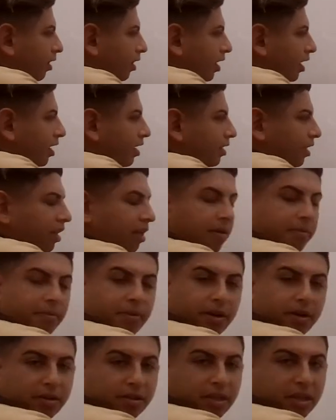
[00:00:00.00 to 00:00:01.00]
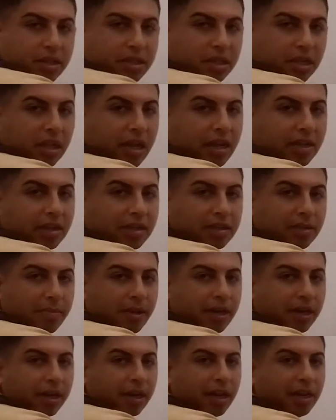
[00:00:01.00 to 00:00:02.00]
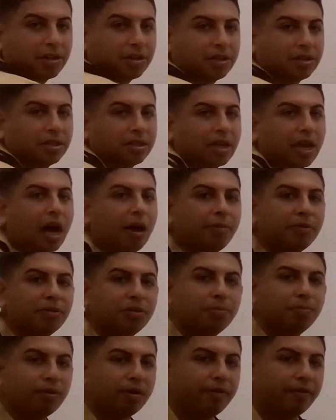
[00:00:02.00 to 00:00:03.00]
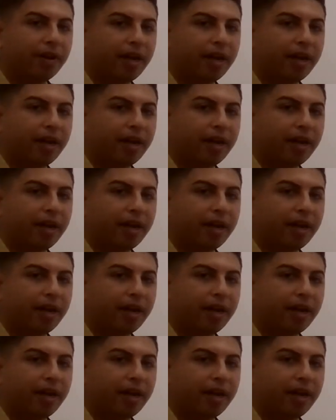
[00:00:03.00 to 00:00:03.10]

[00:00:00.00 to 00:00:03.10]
these inhibitors, this class of medications, helps